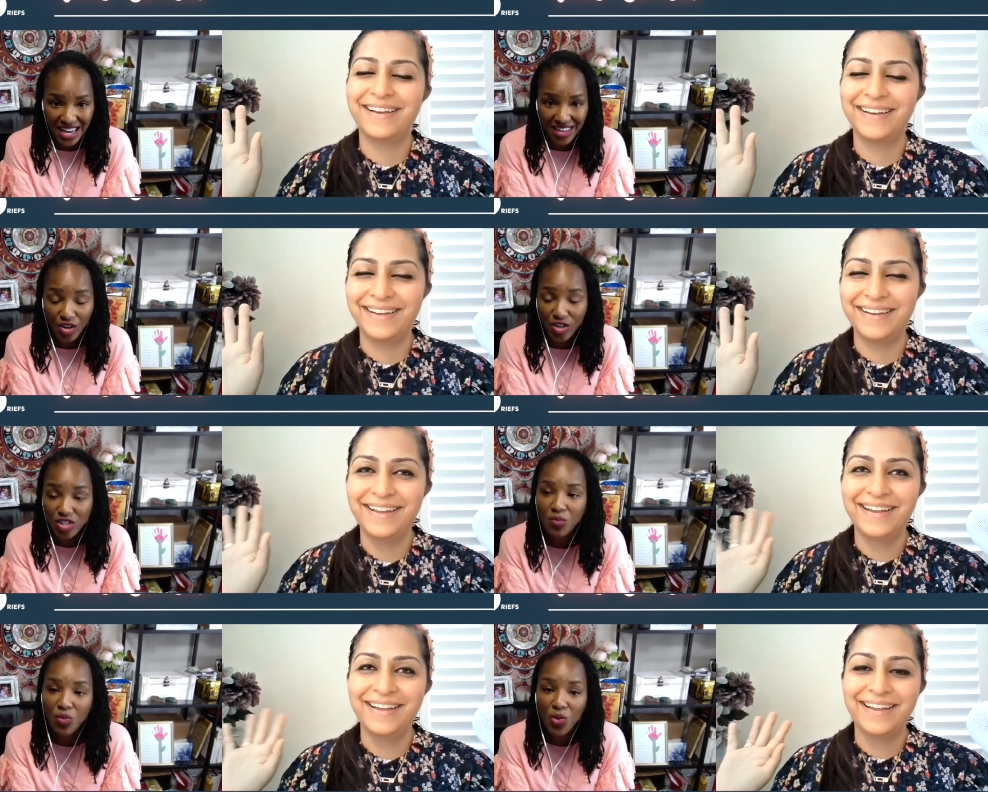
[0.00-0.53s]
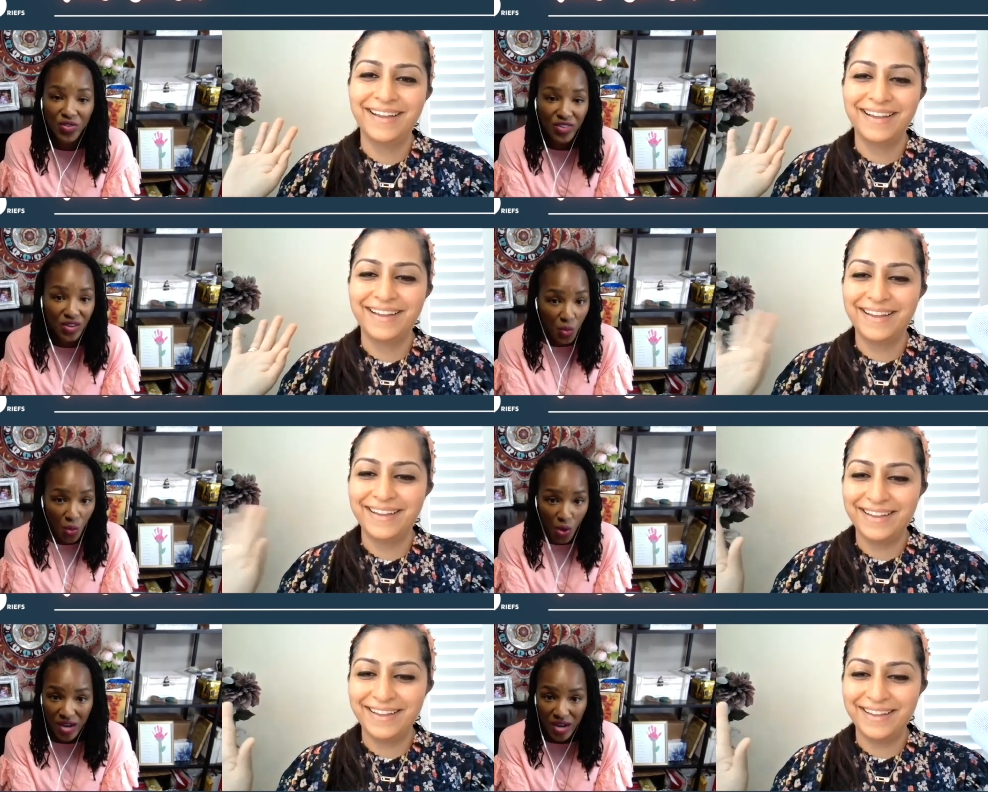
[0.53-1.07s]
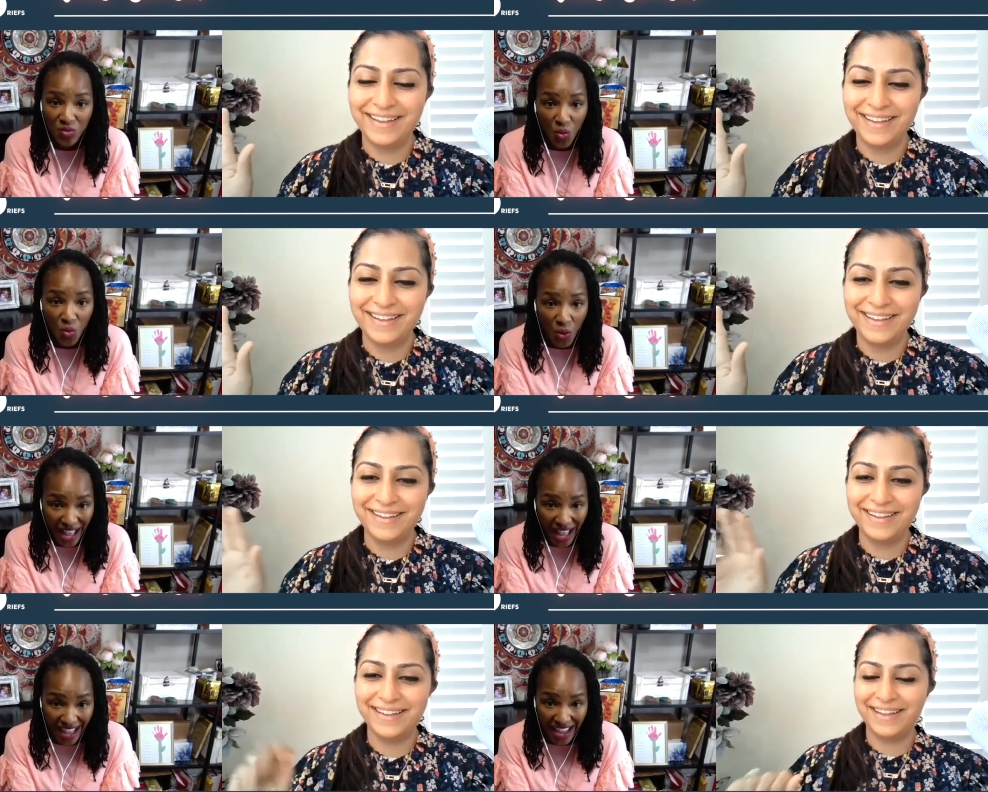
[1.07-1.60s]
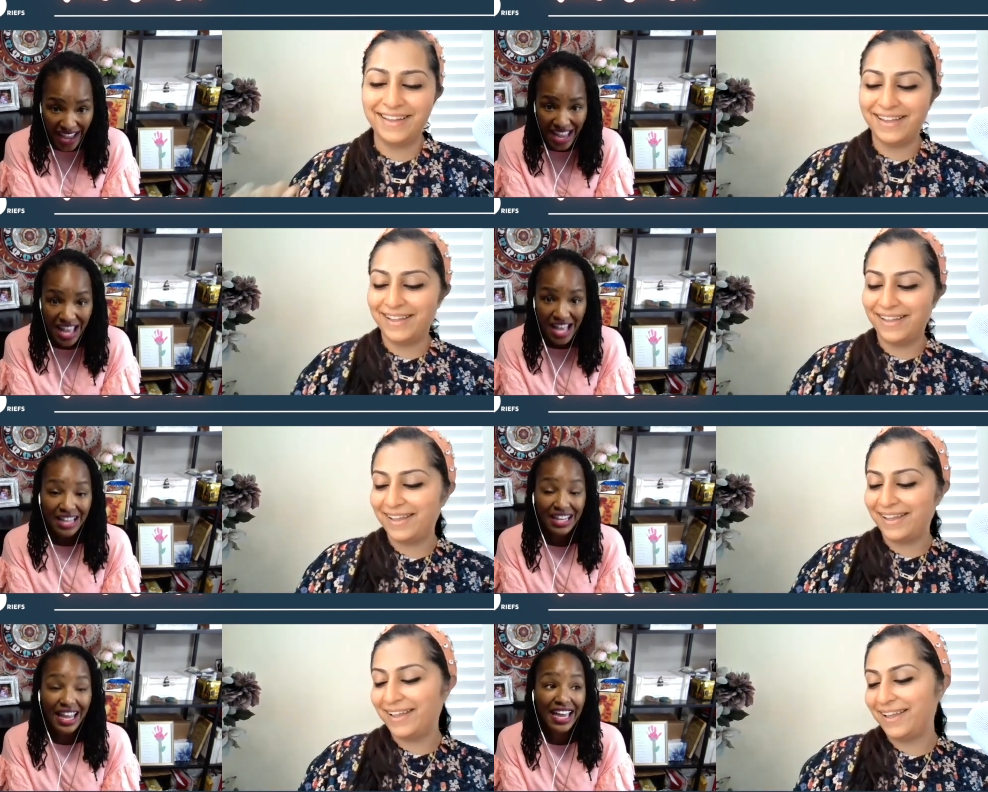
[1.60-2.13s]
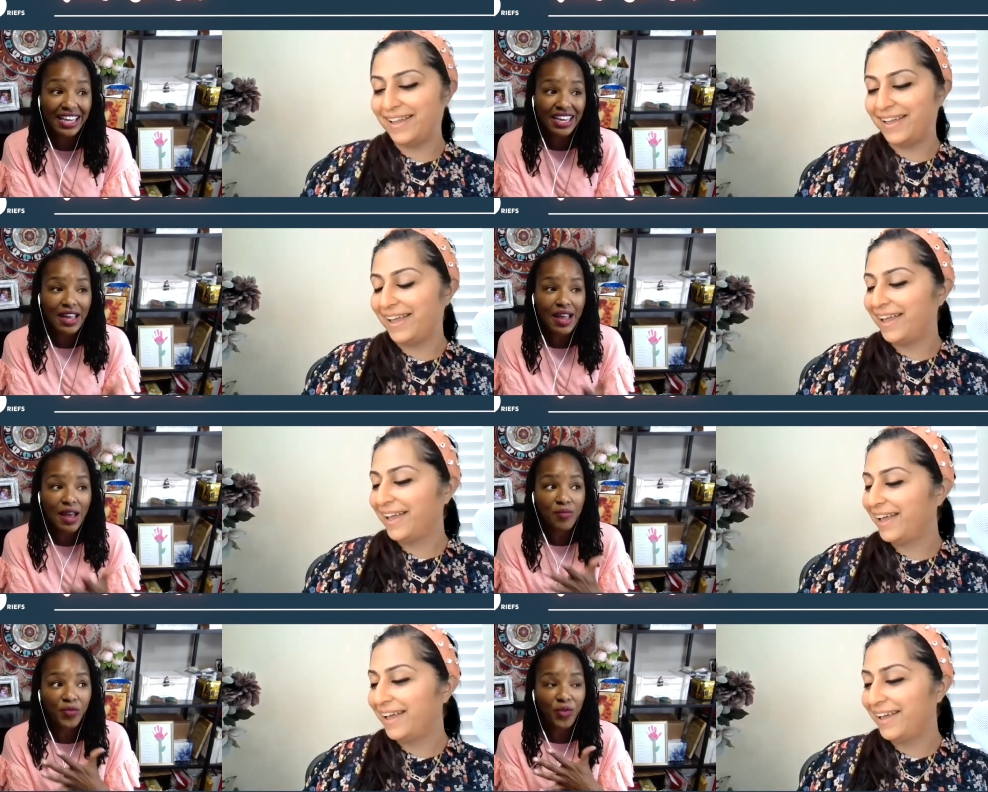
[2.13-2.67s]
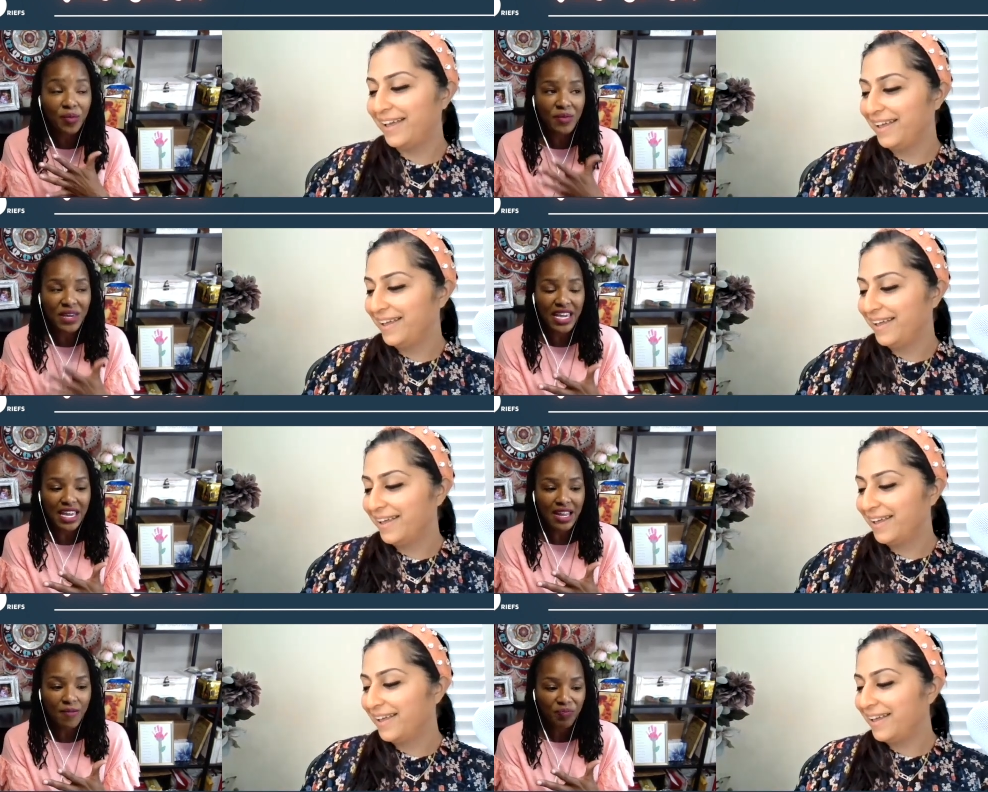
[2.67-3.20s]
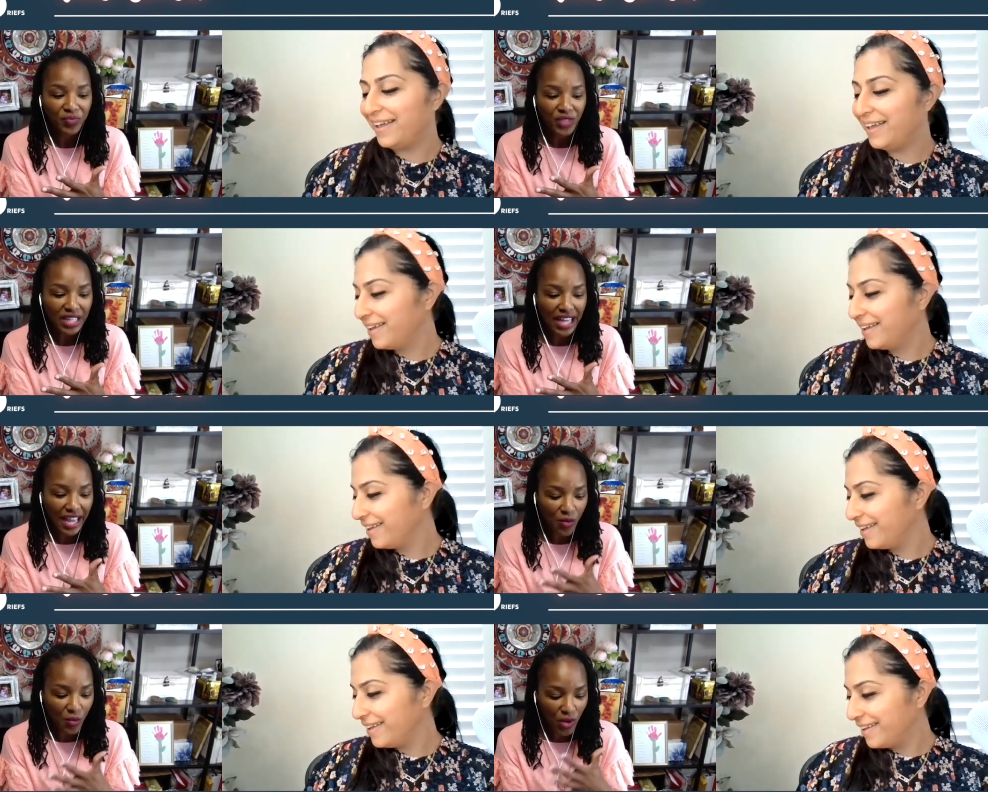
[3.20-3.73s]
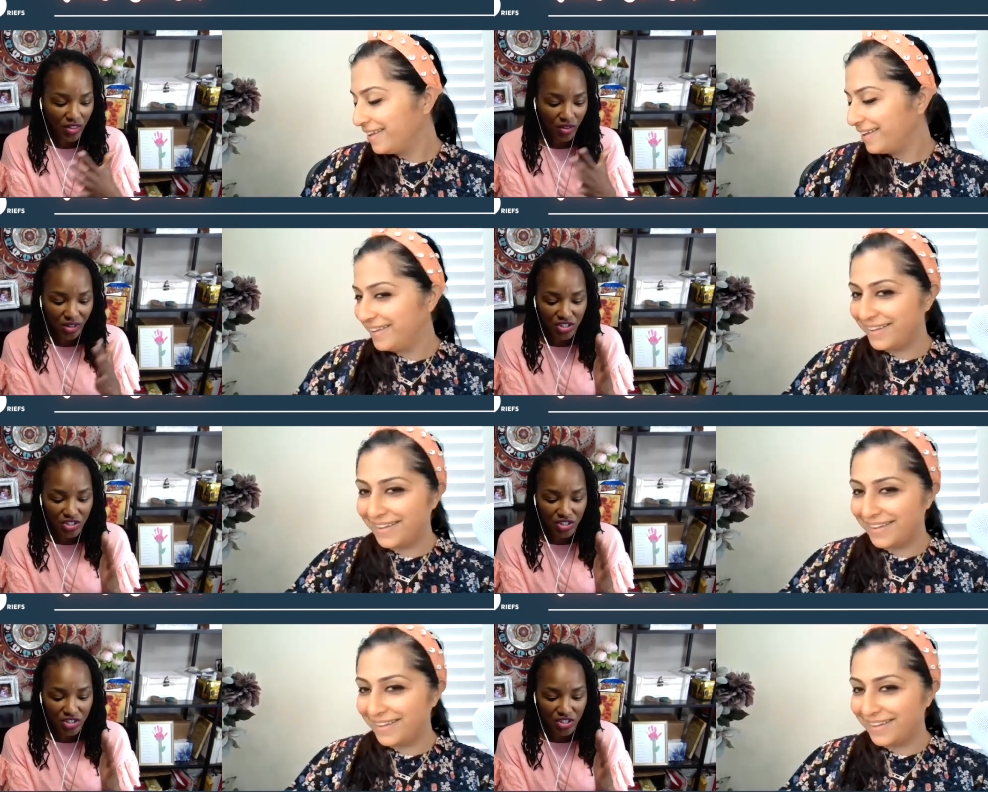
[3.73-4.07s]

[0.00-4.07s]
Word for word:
Speaker 1: There's more than one way. Like for me, like whether it's